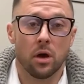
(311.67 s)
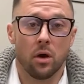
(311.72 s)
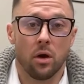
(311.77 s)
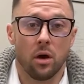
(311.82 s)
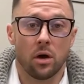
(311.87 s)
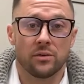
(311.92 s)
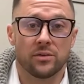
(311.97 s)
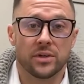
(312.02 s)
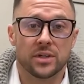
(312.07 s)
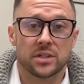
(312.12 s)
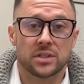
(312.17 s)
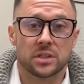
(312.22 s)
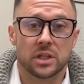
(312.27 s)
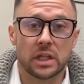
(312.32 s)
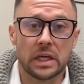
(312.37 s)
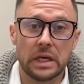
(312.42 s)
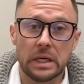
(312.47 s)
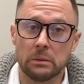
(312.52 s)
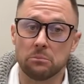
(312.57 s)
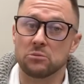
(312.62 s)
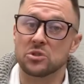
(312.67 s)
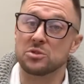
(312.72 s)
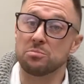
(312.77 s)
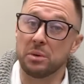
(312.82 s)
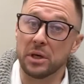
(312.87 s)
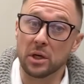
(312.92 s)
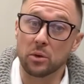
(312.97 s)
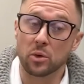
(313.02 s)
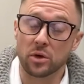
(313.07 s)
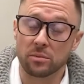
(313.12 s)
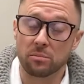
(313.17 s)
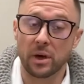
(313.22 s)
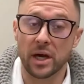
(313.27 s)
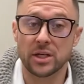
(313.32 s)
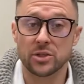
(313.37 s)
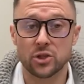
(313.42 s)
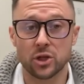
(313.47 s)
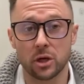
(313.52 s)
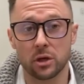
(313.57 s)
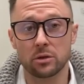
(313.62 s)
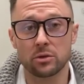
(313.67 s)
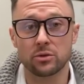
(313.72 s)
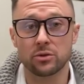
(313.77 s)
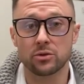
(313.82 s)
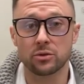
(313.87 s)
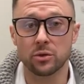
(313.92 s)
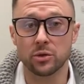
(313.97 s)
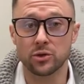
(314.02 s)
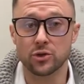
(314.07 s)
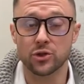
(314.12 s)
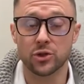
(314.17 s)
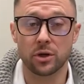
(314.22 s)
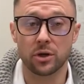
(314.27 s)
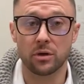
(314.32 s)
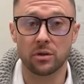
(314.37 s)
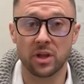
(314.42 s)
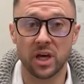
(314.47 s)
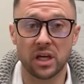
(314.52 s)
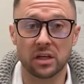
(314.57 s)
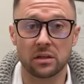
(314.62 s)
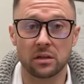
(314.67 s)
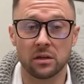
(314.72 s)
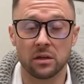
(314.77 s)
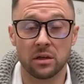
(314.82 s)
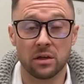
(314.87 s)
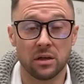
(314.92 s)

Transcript: obviously speak with my children to ensure that